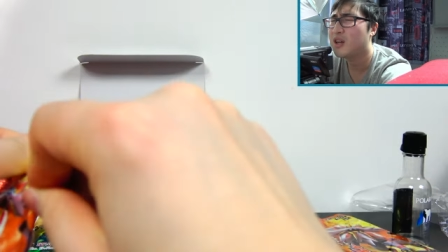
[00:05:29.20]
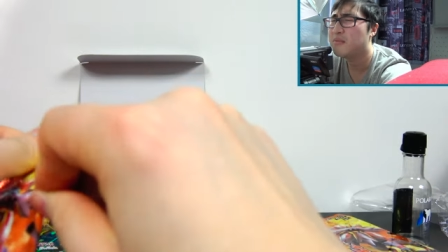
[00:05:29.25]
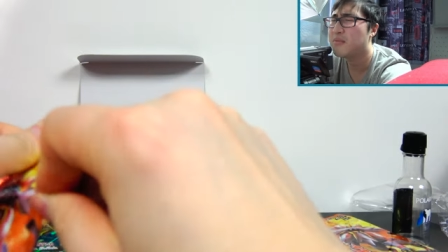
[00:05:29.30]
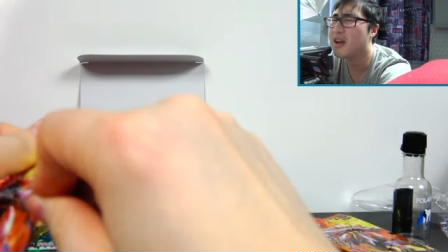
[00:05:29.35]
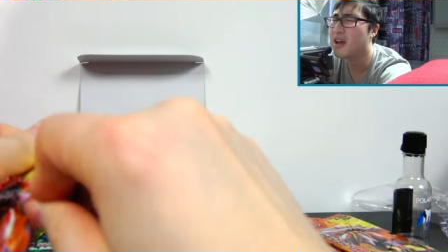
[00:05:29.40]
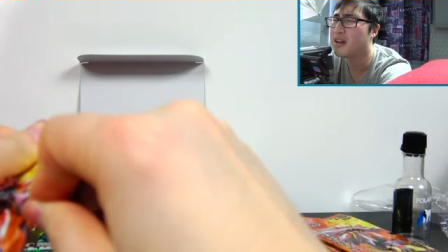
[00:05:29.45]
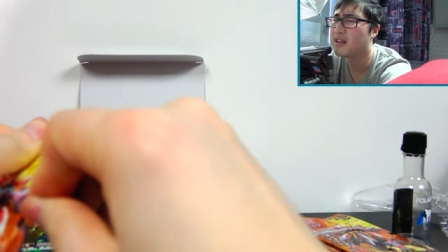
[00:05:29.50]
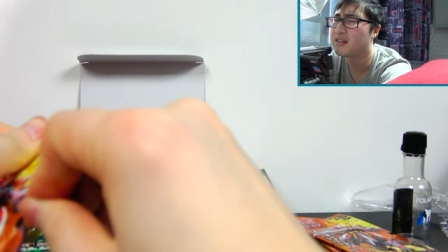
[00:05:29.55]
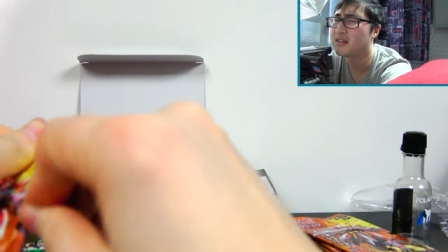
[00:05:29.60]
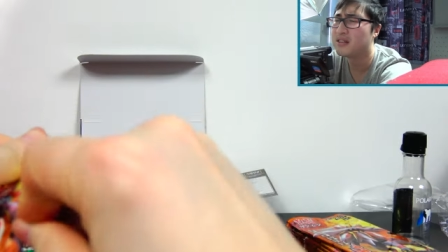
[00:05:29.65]

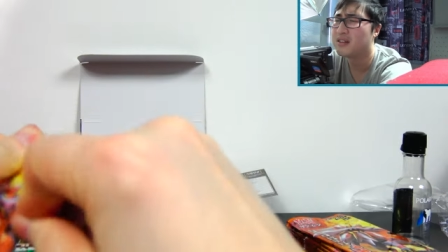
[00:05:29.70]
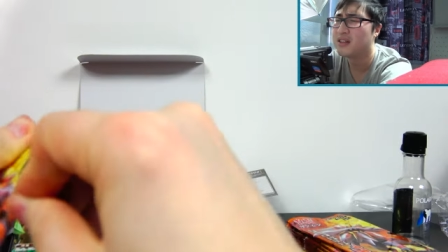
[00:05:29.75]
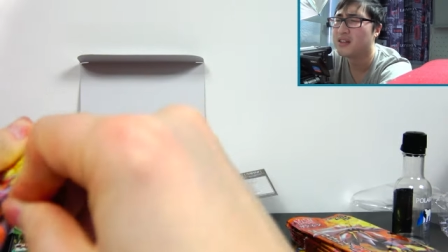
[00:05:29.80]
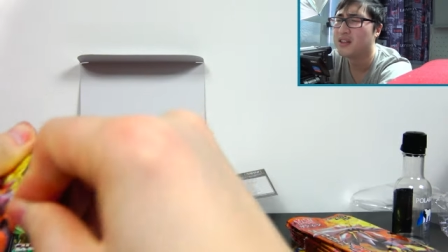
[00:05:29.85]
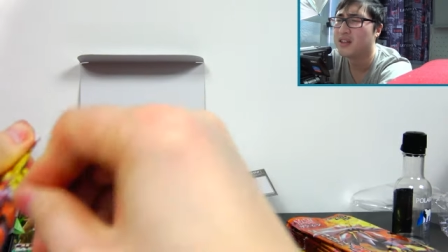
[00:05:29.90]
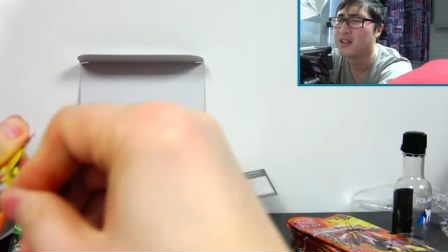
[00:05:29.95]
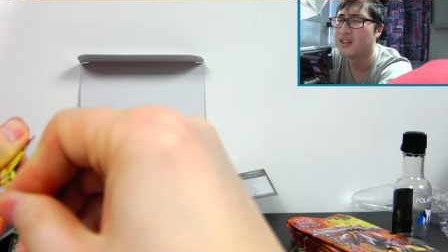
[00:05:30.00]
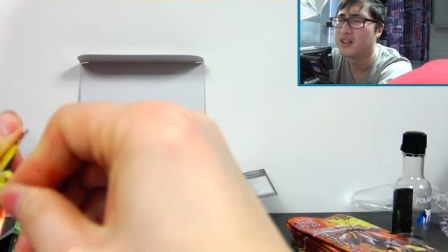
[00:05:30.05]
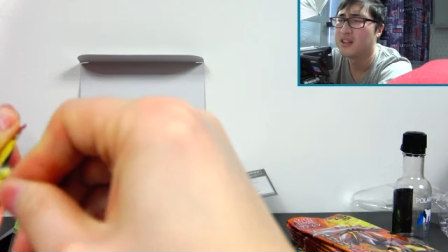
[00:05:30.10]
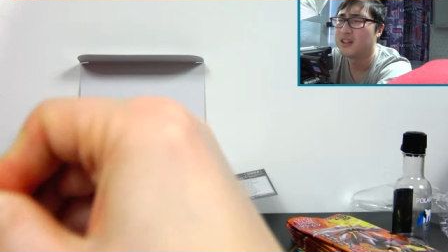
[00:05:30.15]
Man.
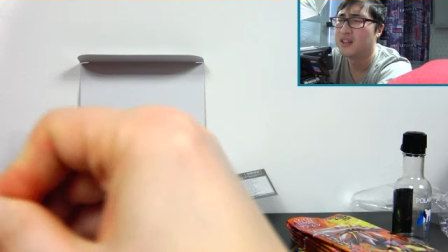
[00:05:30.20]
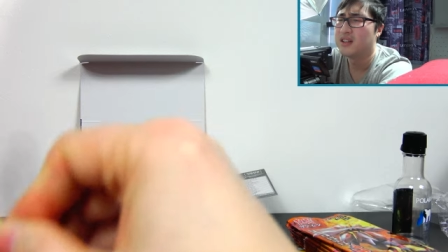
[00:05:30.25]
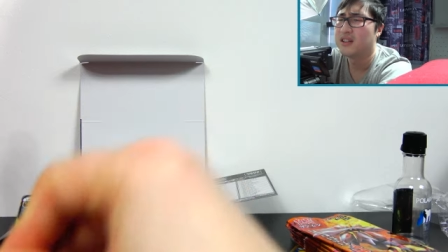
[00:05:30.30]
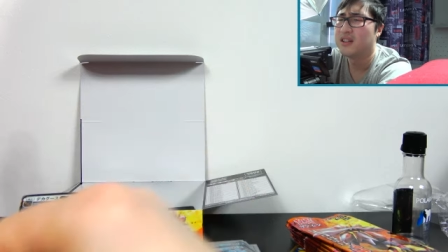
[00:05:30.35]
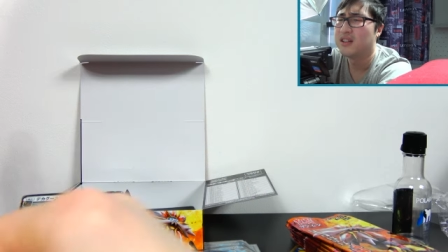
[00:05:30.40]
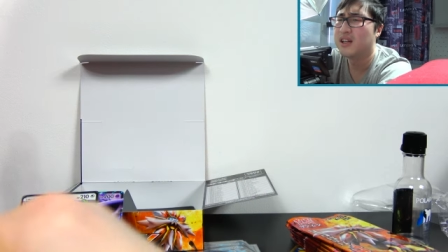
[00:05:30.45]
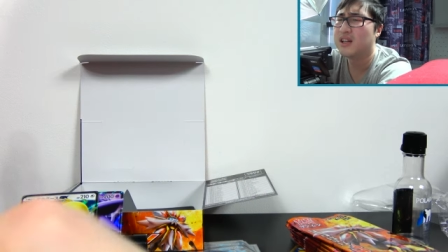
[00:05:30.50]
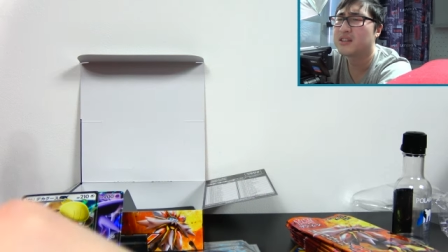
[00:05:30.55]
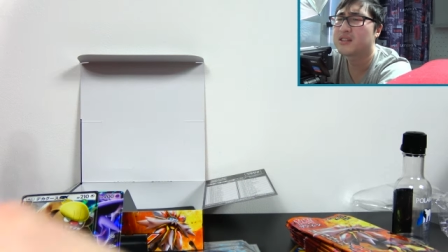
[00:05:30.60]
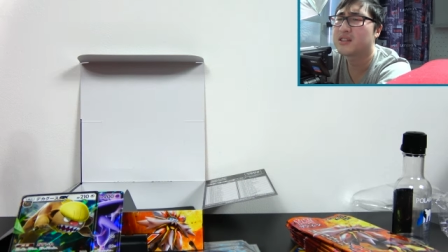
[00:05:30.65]

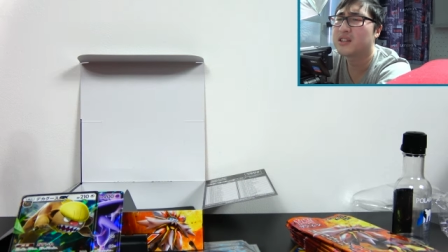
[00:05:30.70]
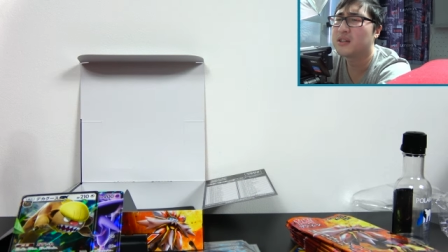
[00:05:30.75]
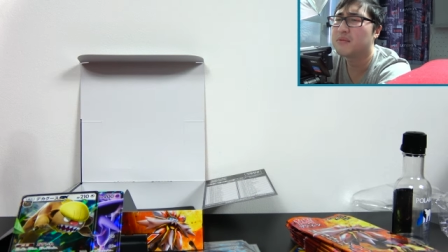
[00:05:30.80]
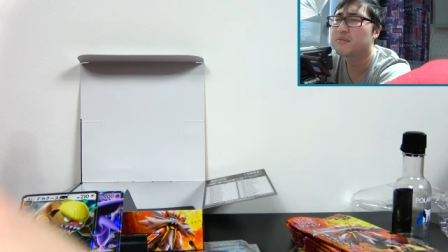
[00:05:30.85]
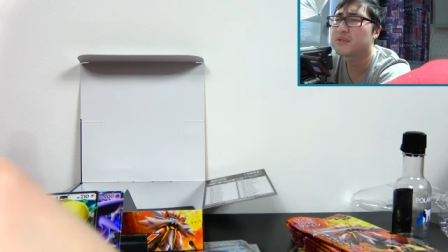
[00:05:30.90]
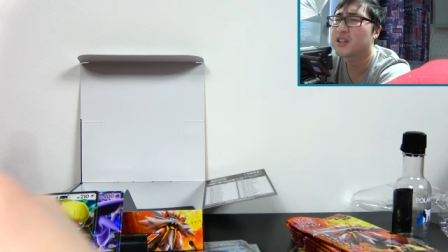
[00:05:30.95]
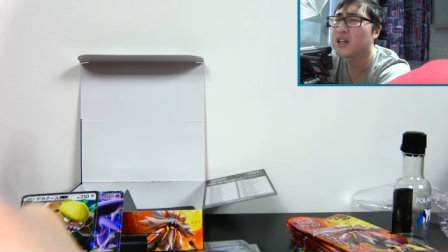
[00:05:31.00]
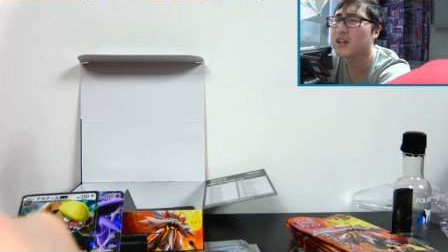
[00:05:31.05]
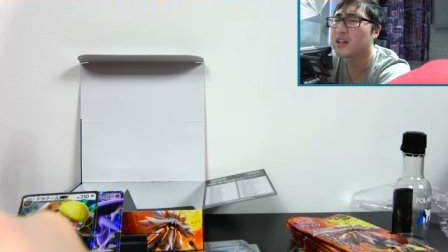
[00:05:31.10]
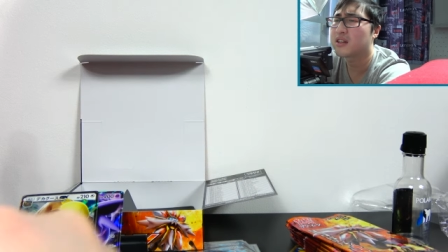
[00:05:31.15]
It
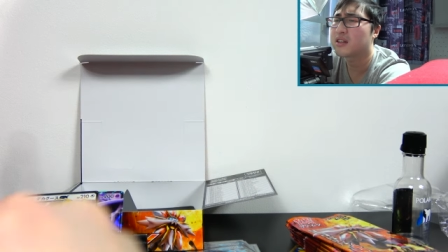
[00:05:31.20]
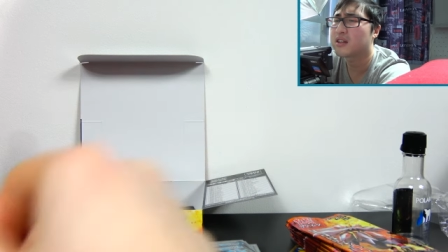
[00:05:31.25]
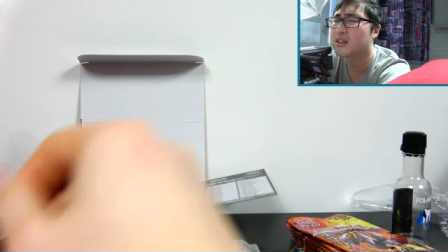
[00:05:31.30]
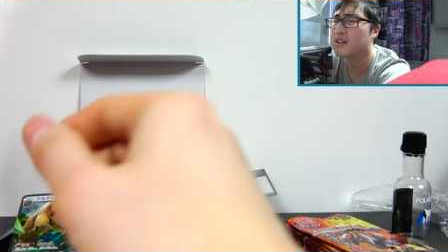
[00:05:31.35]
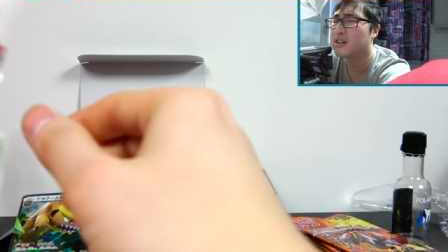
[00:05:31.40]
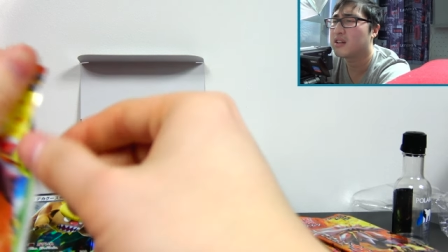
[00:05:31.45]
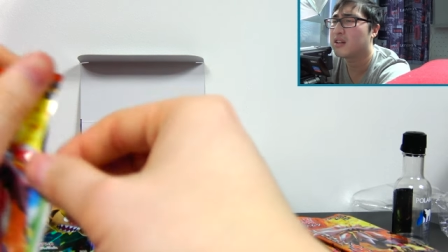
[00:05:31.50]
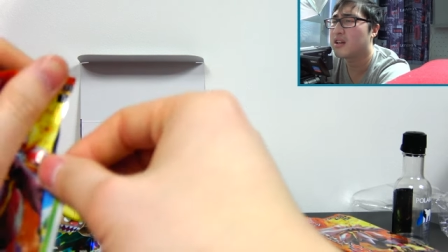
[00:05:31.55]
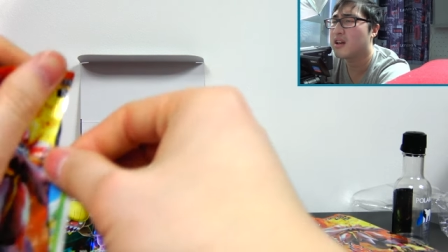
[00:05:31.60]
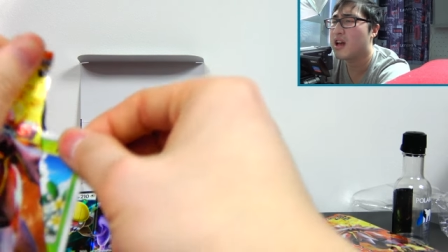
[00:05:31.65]
seems like
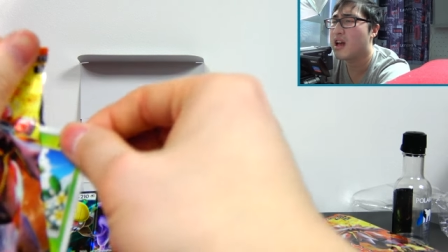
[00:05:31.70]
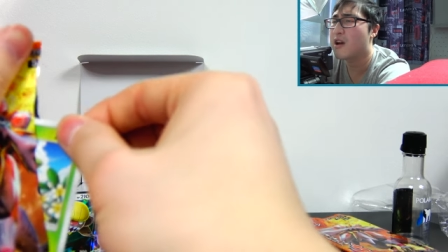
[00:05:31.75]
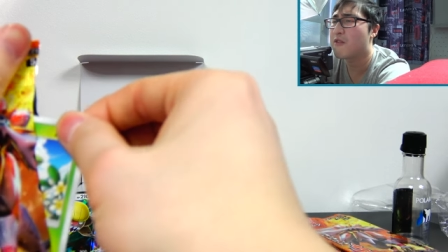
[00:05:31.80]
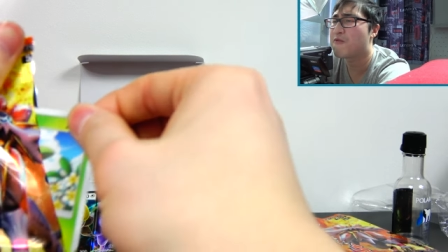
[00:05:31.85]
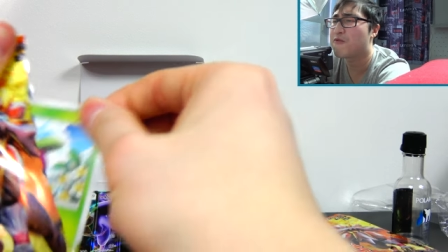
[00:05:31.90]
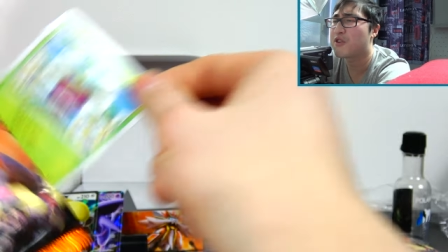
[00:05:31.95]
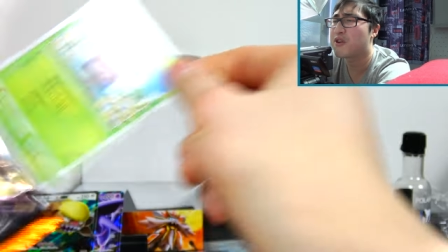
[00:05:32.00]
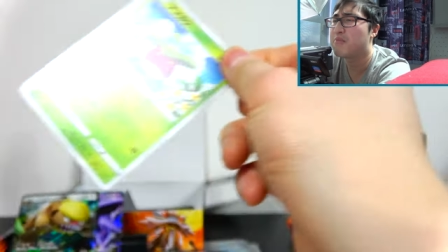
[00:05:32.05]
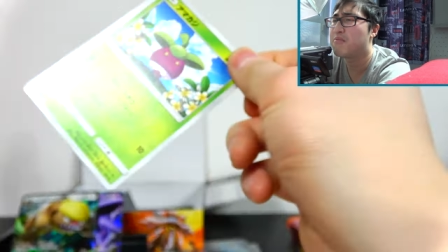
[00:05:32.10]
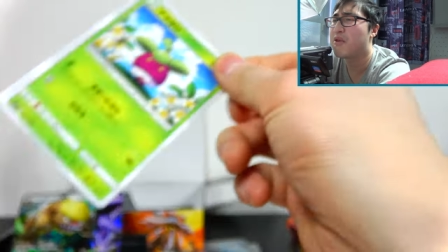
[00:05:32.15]

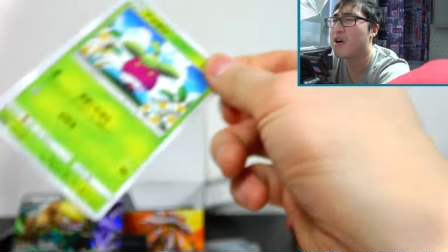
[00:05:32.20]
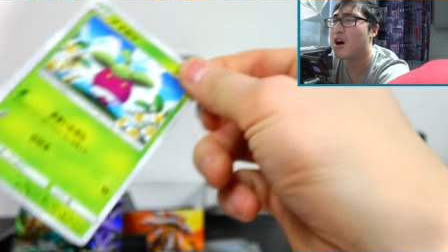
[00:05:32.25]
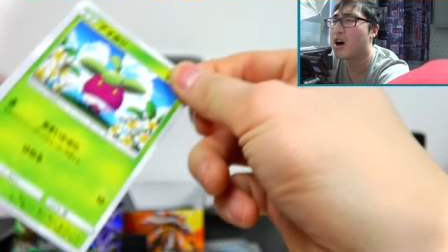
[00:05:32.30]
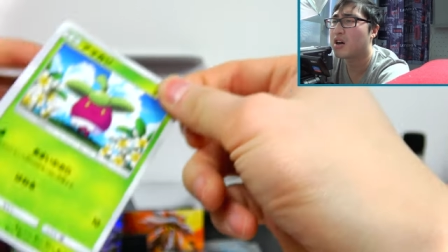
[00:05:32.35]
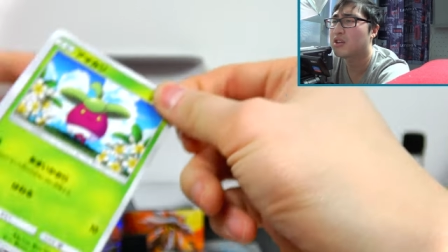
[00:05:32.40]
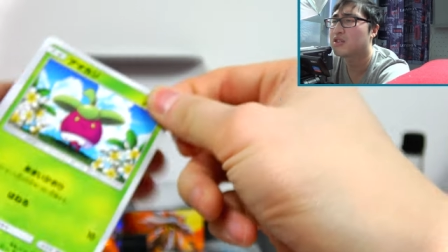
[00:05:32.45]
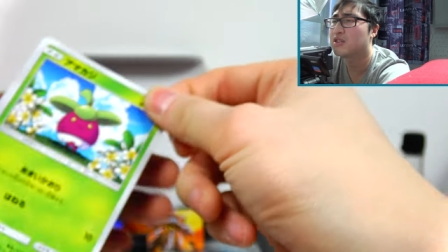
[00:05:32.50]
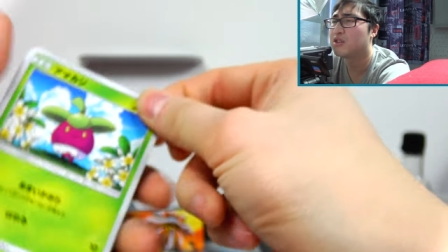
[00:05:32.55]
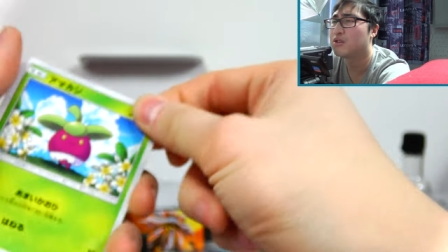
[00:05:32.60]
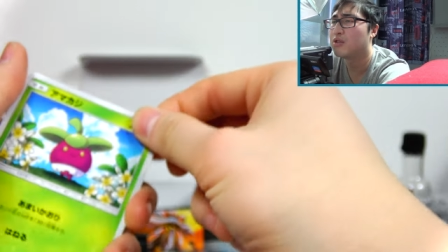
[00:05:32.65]
every
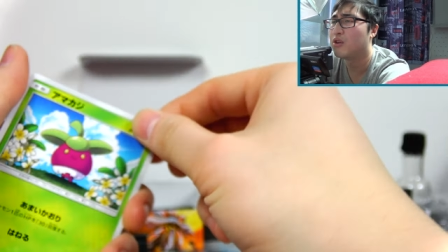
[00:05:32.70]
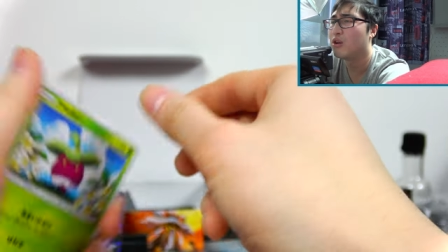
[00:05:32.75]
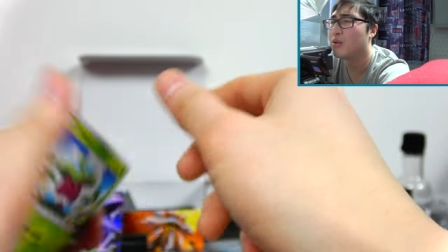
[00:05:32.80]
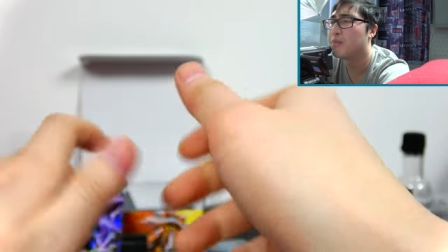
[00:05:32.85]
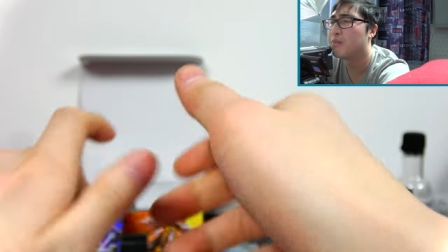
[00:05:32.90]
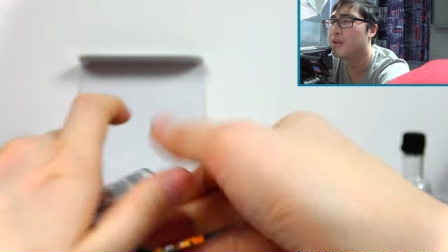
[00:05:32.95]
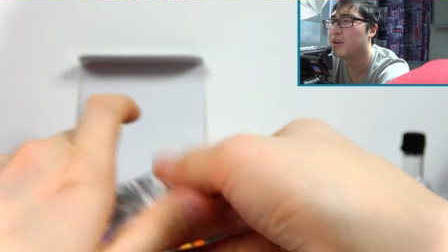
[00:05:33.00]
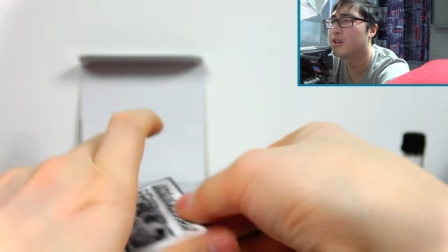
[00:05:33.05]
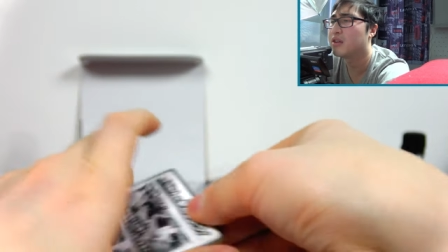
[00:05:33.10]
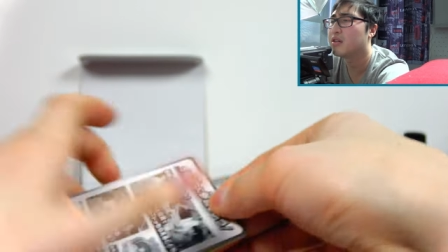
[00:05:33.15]
box you
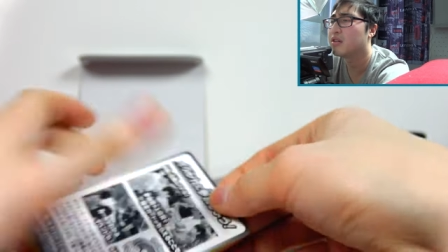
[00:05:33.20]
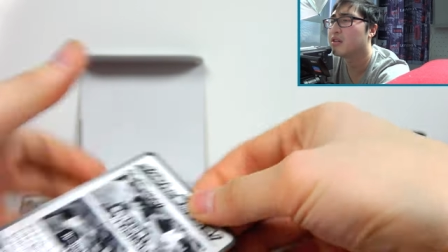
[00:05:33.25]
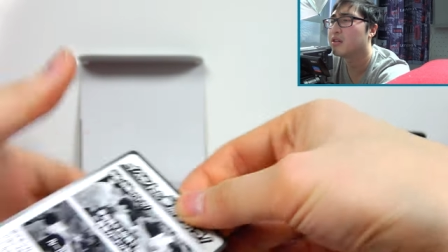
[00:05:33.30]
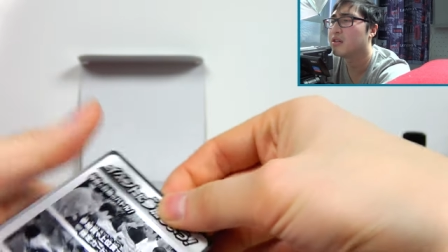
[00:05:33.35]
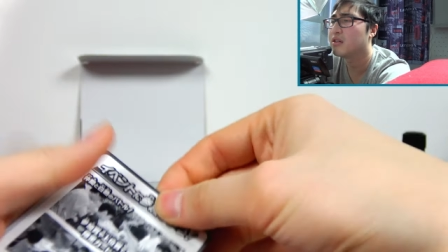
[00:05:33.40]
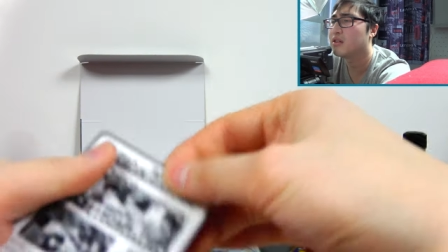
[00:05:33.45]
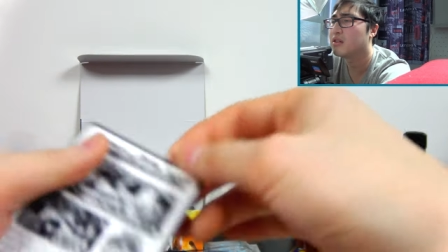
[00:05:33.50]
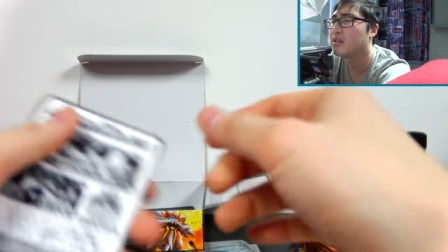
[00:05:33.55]
open,